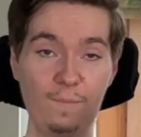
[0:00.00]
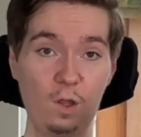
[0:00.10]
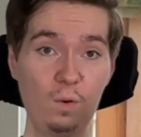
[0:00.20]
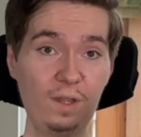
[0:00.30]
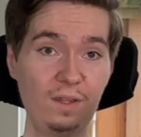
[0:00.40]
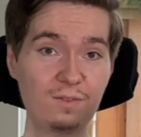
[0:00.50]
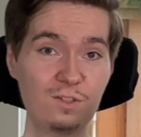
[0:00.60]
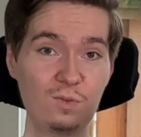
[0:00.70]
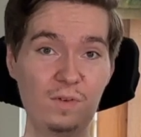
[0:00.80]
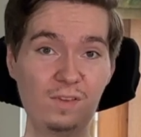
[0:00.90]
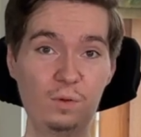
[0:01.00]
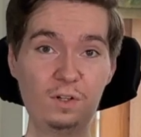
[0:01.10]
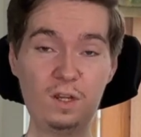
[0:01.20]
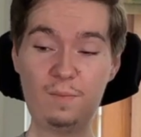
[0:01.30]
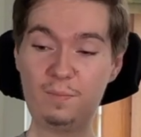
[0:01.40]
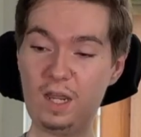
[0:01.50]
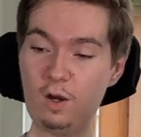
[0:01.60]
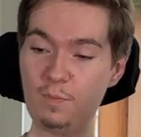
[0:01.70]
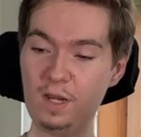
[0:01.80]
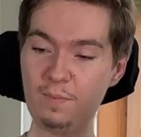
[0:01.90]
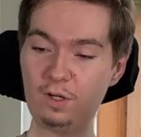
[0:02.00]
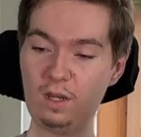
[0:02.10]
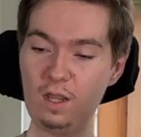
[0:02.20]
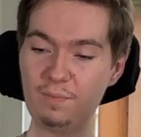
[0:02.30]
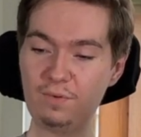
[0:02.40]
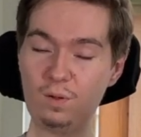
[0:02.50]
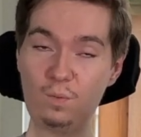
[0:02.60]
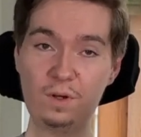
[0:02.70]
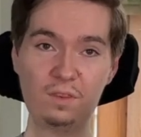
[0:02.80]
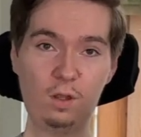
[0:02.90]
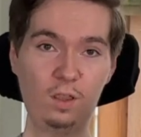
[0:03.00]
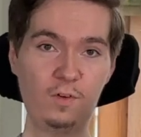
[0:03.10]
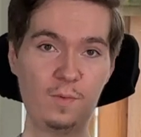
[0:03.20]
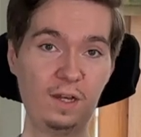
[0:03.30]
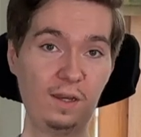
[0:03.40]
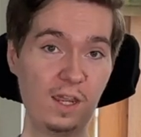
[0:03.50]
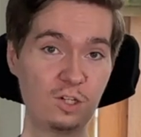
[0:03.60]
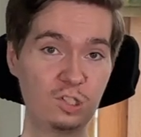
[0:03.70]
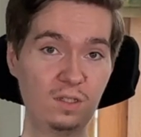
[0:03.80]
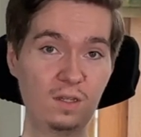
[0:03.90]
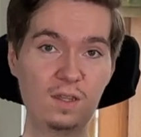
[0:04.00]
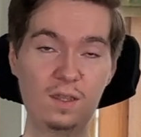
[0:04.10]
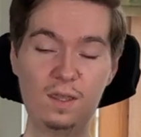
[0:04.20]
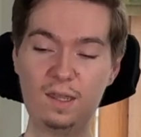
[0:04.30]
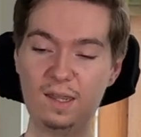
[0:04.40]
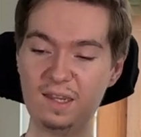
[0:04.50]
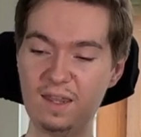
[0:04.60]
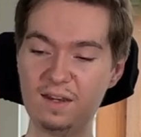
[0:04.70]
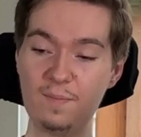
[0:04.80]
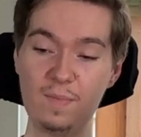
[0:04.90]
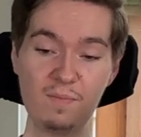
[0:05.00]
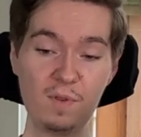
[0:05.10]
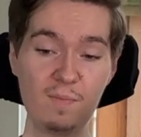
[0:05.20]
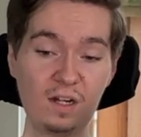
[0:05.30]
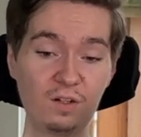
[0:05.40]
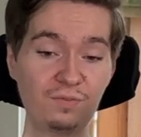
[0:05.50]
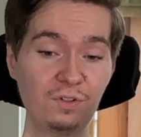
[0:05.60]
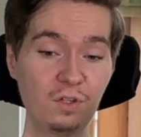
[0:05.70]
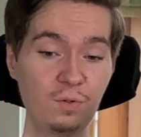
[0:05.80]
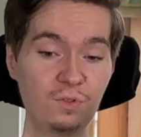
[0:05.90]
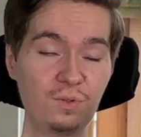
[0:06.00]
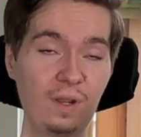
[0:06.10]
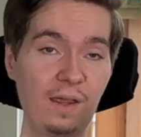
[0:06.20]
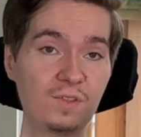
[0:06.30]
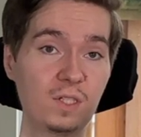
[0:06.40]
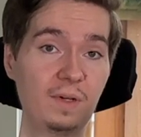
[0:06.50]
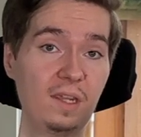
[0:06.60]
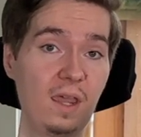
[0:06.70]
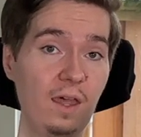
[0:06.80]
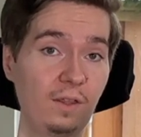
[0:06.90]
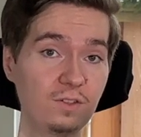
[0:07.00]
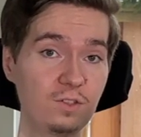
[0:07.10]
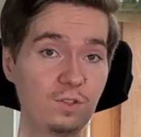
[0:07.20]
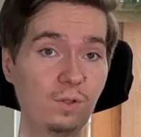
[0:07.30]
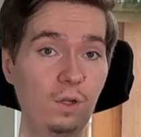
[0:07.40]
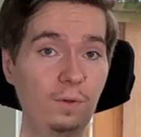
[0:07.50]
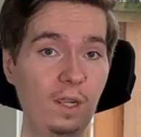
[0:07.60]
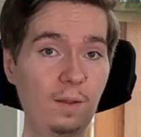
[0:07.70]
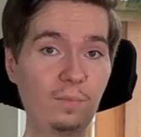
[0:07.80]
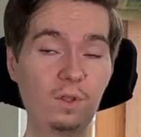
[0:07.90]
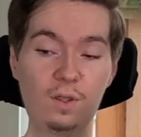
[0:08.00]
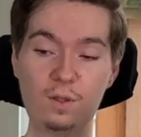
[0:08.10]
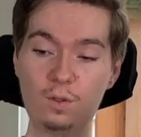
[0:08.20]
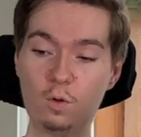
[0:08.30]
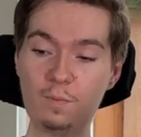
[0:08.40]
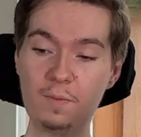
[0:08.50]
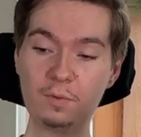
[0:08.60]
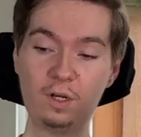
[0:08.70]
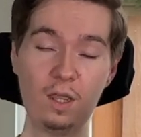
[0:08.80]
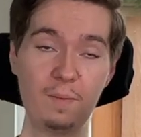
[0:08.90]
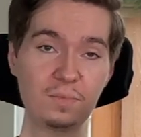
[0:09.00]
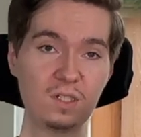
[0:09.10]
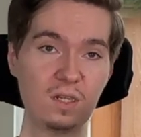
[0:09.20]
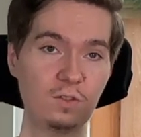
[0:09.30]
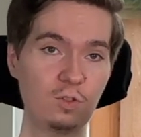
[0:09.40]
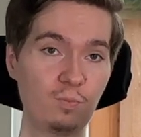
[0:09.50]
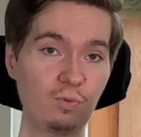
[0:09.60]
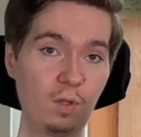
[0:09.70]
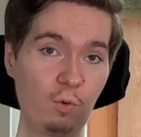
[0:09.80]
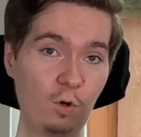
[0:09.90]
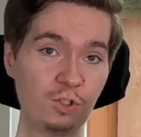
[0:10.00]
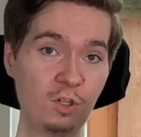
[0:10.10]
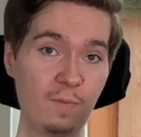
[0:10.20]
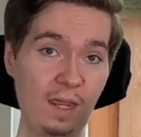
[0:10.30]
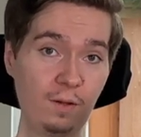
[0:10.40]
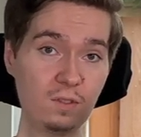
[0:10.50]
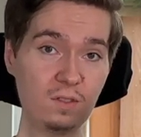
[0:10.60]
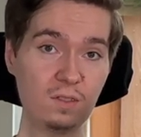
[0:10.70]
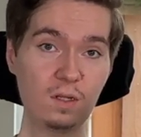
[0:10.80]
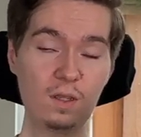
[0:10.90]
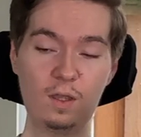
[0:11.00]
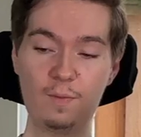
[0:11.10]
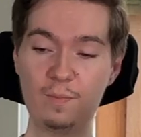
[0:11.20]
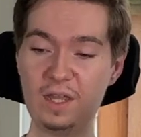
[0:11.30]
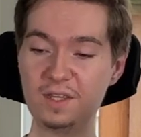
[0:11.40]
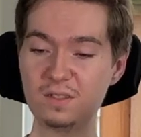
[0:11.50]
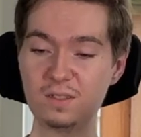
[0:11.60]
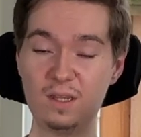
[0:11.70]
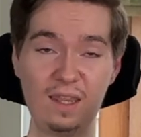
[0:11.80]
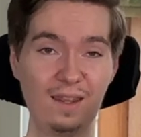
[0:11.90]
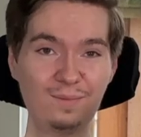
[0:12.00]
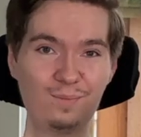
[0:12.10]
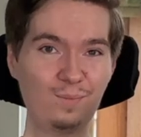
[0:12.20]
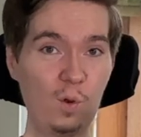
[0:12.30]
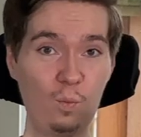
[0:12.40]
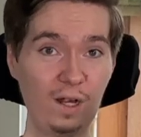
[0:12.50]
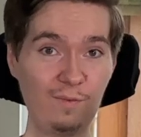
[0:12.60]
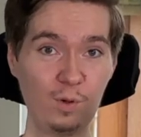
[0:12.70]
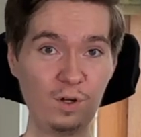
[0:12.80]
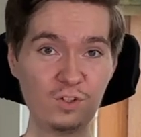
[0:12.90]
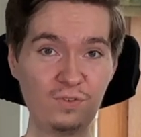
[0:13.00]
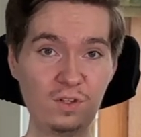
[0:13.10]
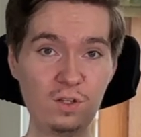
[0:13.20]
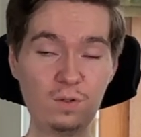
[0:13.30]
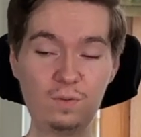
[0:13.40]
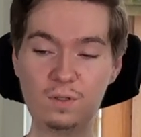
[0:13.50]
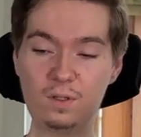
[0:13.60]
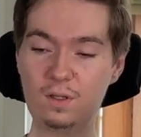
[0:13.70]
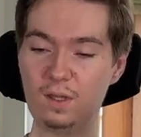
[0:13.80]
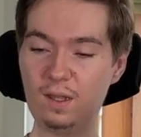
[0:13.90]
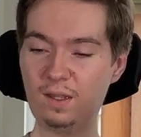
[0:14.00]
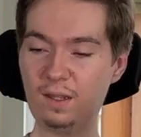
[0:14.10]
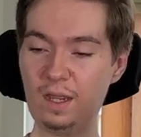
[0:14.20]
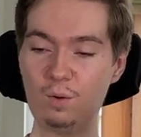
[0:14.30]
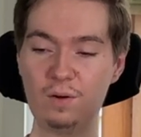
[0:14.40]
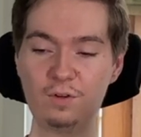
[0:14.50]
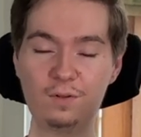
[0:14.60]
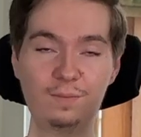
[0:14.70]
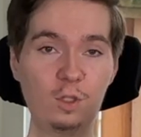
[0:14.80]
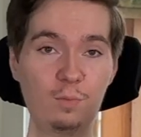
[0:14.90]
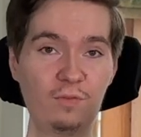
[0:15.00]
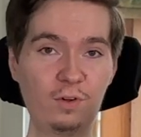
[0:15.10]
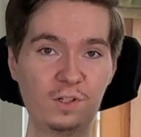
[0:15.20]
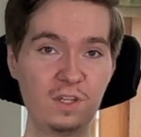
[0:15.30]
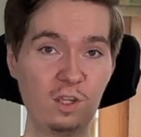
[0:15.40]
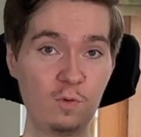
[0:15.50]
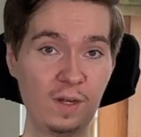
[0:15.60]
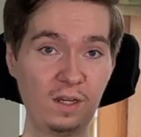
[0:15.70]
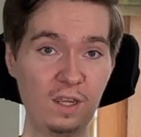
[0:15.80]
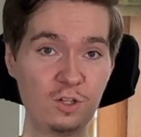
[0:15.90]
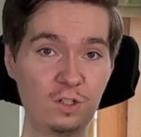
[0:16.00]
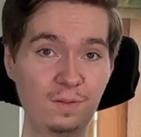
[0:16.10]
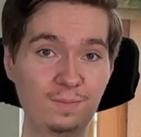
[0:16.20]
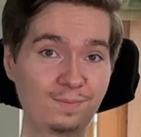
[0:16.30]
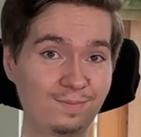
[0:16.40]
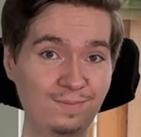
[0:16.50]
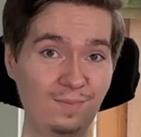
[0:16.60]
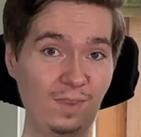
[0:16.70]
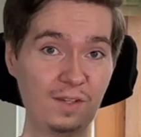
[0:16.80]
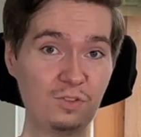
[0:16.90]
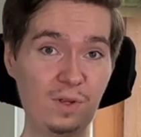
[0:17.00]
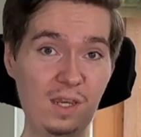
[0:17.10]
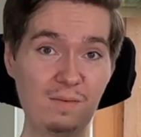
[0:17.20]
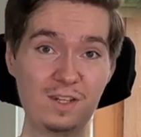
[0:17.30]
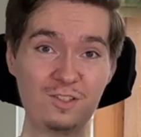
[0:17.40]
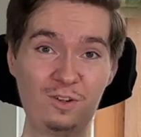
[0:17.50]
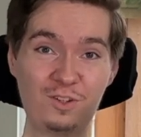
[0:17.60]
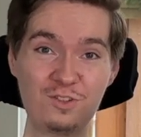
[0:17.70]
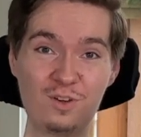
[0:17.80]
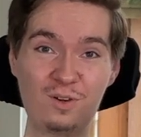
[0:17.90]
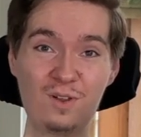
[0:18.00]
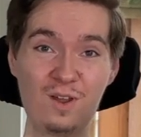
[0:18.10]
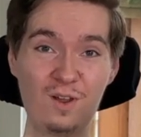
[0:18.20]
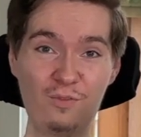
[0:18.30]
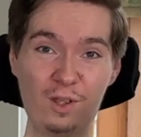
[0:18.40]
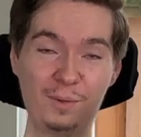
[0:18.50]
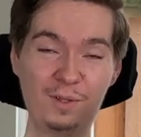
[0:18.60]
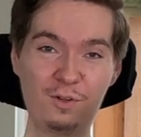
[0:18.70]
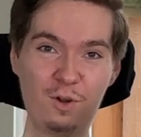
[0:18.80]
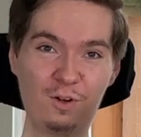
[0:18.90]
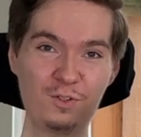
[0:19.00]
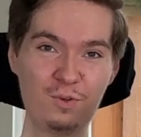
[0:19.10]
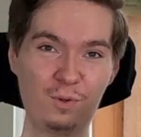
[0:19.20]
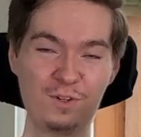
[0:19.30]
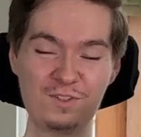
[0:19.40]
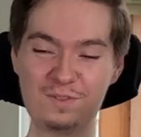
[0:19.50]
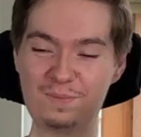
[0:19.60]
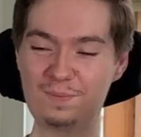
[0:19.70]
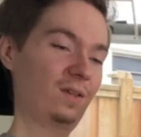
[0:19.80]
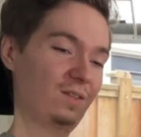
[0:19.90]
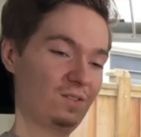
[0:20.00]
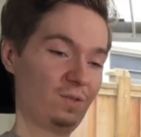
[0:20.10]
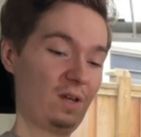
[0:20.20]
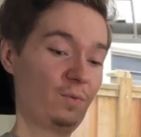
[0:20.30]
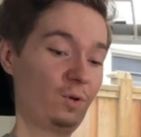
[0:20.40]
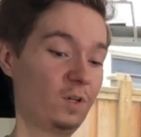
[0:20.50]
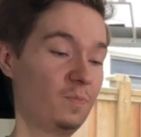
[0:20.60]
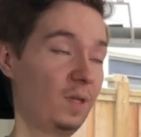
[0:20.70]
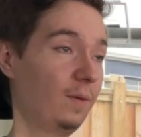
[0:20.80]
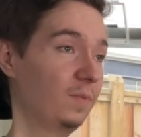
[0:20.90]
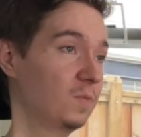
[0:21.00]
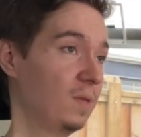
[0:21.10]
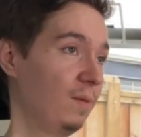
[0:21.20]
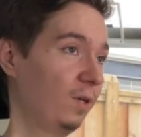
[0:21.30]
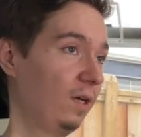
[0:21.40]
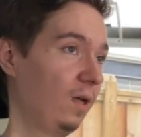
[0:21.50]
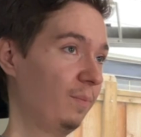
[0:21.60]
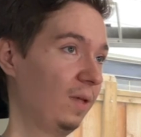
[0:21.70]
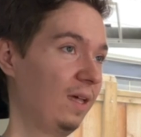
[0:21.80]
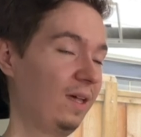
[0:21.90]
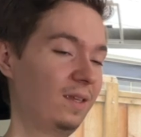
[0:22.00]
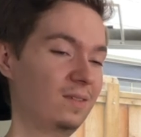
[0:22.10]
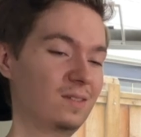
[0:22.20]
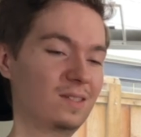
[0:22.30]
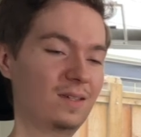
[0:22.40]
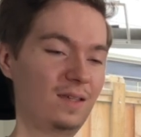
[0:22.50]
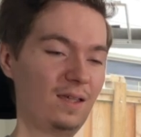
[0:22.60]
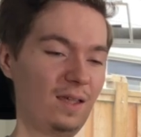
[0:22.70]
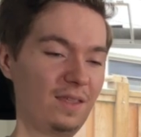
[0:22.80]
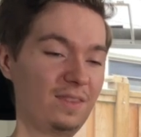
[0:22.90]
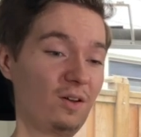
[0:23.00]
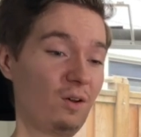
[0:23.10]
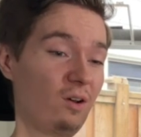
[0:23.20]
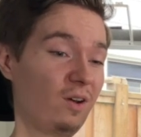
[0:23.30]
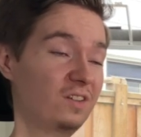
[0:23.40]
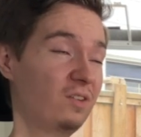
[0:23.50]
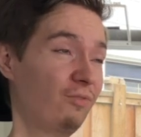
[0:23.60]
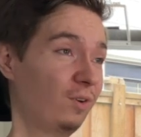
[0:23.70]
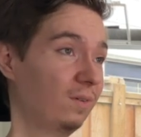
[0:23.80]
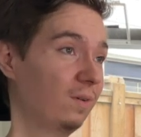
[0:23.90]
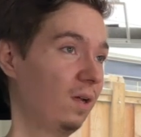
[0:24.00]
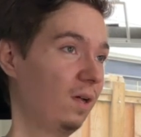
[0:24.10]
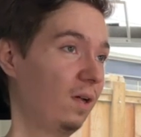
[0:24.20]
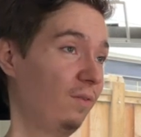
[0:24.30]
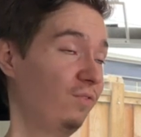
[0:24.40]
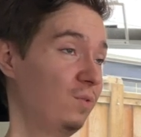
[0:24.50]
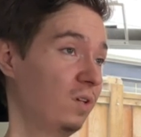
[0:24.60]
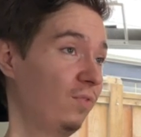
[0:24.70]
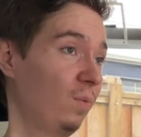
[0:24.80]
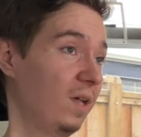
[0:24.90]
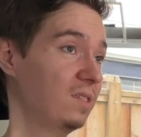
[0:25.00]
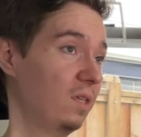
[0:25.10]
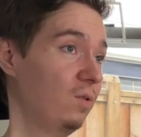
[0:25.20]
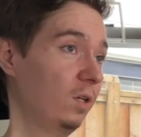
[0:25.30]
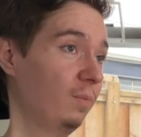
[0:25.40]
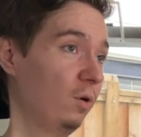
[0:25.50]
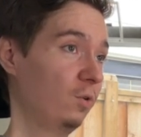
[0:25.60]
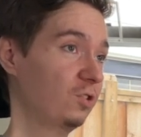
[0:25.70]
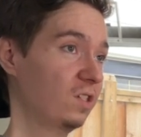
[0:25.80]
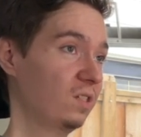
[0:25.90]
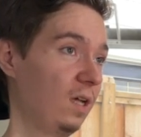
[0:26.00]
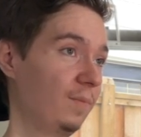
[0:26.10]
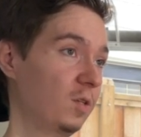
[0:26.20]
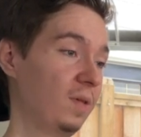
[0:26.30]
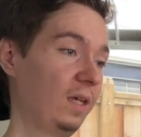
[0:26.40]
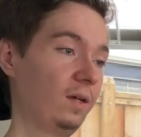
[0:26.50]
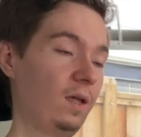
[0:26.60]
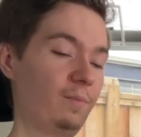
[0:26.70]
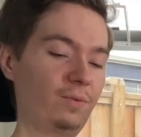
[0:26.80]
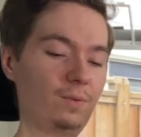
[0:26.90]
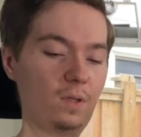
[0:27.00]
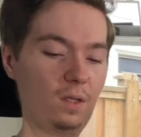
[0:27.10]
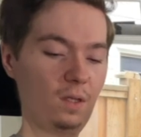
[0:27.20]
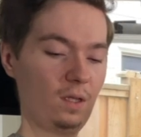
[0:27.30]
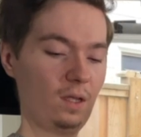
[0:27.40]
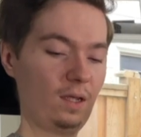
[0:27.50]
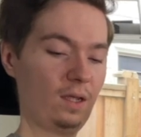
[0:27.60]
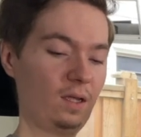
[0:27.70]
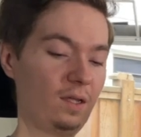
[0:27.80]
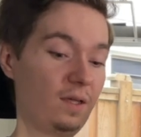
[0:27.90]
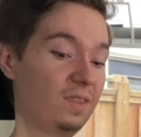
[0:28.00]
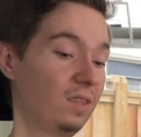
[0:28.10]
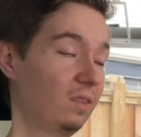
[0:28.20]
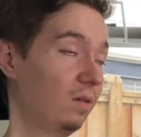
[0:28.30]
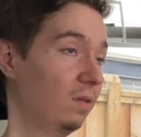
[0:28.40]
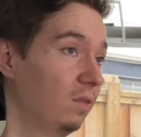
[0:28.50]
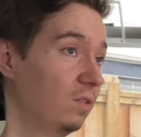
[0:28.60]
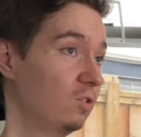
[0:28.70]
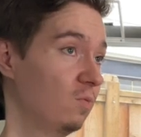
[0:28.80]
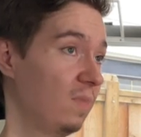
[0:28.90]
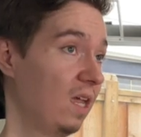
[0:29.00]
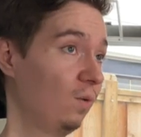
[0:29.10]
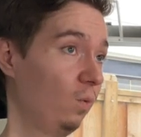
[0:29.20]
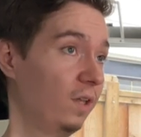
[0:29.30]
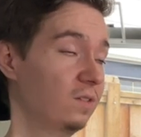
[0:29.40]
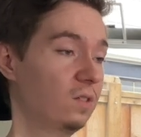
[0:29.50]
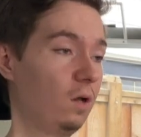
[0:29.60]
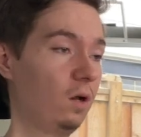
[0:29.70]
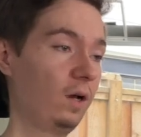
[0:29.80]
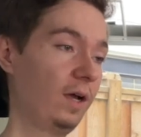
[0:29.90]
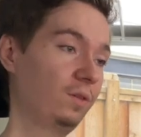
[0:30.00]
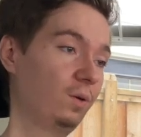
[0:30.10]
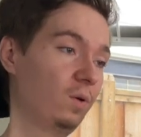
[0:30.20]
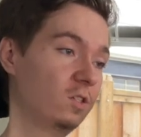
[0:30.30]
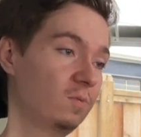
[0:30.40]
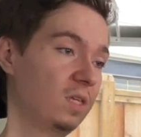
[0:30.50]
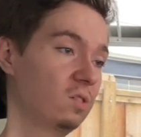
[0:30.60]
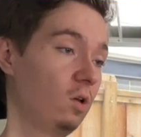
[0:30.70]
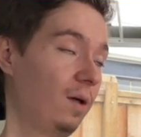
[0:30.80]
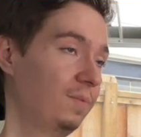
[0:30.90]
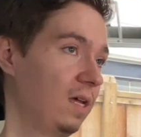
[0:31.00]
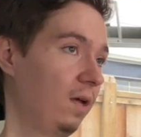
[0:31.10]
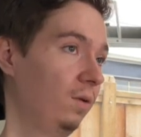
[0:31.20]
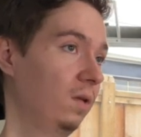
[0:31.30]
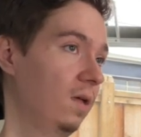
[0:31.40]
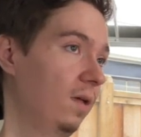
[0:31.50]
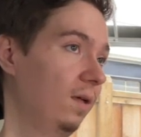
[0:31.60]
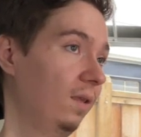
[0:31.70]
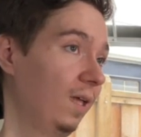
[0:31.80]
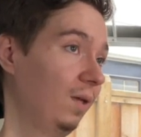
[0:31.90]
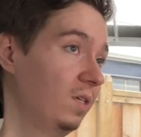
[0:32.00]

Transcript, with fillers: Okay, so we've loaded up our paper cup with all of our medication. Again, it might be better for you to have somebody else to load up your paper cups into pre-portioned amounts but again, whatever works for you, uh, however you prefer to take your medication, that's great, as long as you're following your doctor's orders. So now we're going to pick up this paper cup, and there are a, different, uh, a few different ways that you could approach this cup to pick it up. Uh, I think the, the two main ones are either going to be top down, like we